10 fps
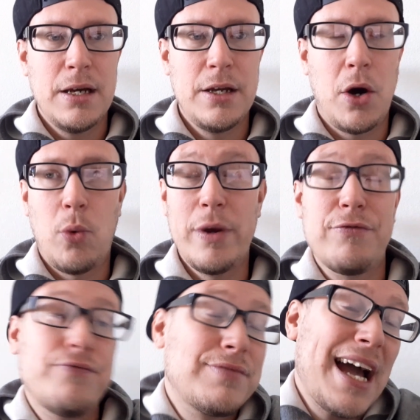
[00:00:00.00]
You know,
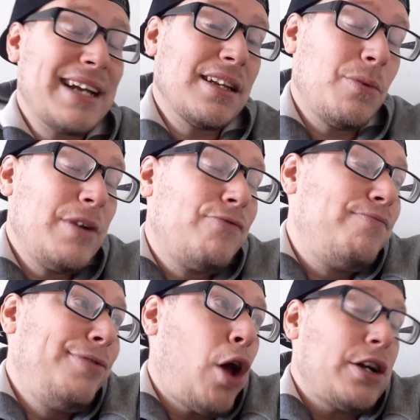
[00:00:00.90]
we've
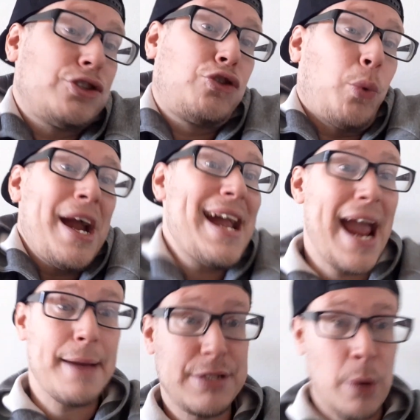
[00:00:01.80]
lost three
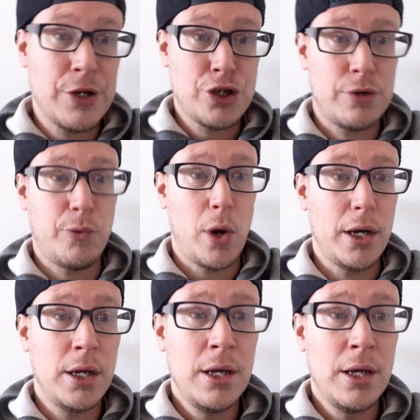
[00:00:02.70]
games that we should have won.